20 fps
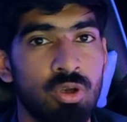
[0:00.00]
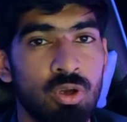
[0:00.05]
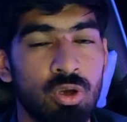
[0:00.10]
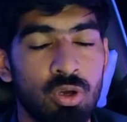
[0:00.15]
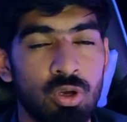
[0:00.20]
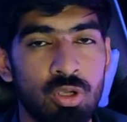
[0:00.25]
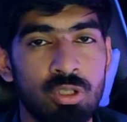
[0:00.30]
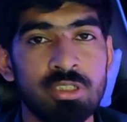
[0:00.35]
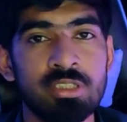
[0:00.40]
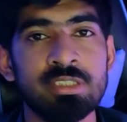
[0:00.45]

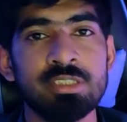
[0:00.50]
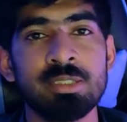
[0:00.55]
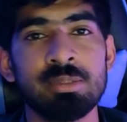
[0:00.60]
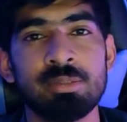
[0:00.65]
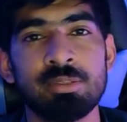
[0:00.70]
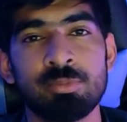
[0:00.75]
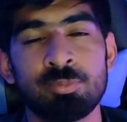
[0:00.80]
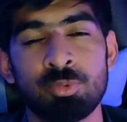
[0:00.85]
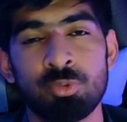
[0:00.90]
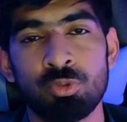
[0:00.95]
All these
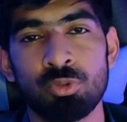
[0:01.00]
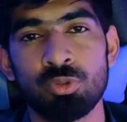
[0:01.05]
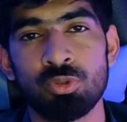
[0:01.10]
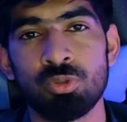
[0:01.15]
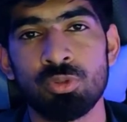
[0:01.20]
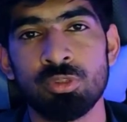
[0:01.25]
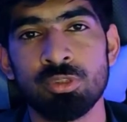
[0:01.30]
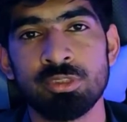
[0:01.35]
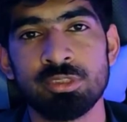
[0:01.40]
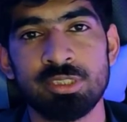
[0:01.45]

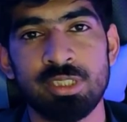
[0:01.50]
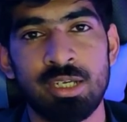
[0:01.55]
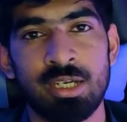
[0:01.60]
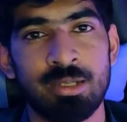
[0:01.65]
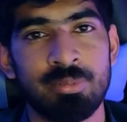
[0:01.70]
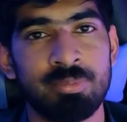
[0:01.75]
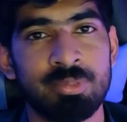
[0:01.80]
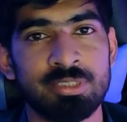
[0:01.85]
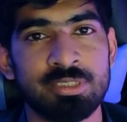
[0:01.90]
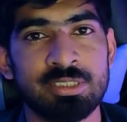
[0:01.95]
protocols are
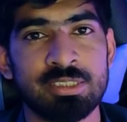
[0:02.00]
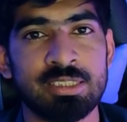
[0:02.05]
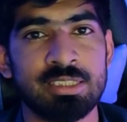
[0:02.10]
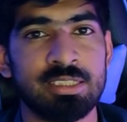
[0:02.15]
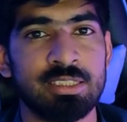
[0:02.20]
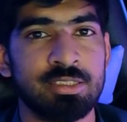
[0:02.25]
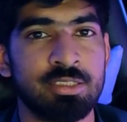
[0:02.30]
basically